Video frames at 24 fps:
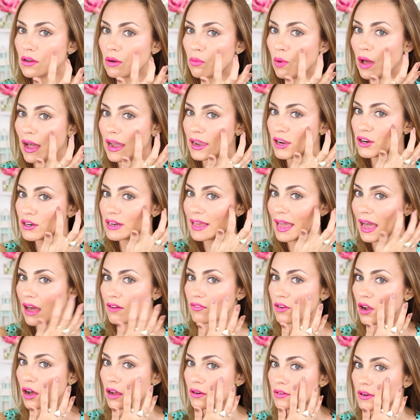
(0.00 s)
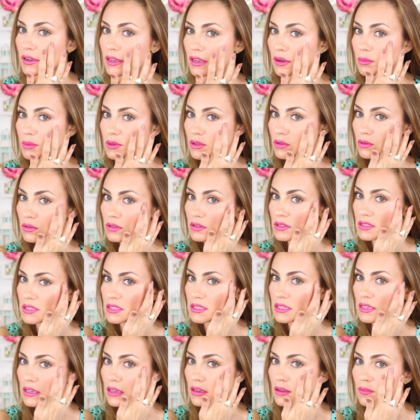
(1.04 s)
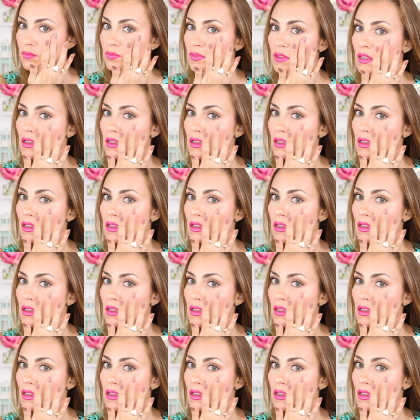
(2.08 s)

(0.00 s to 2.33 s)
well, I already have it on right here, but you can see,